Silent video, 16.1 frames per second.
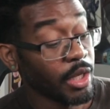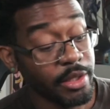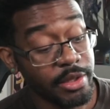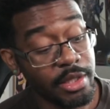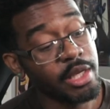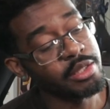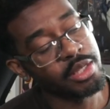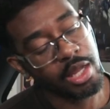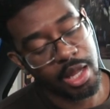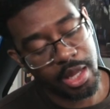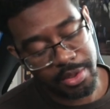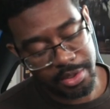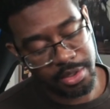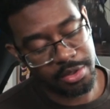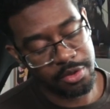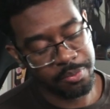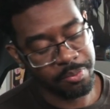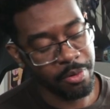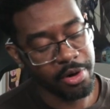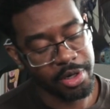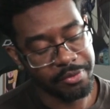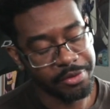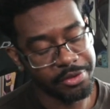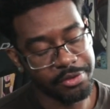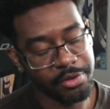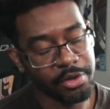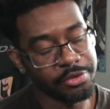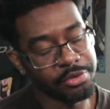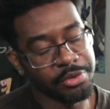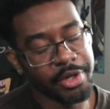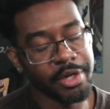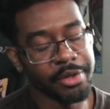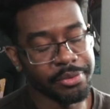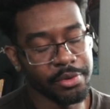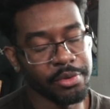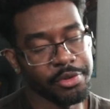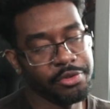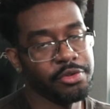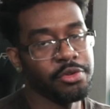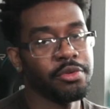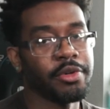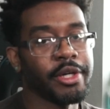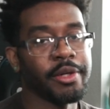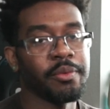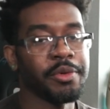Then yeah, and the other part of it is also air throwing too, right?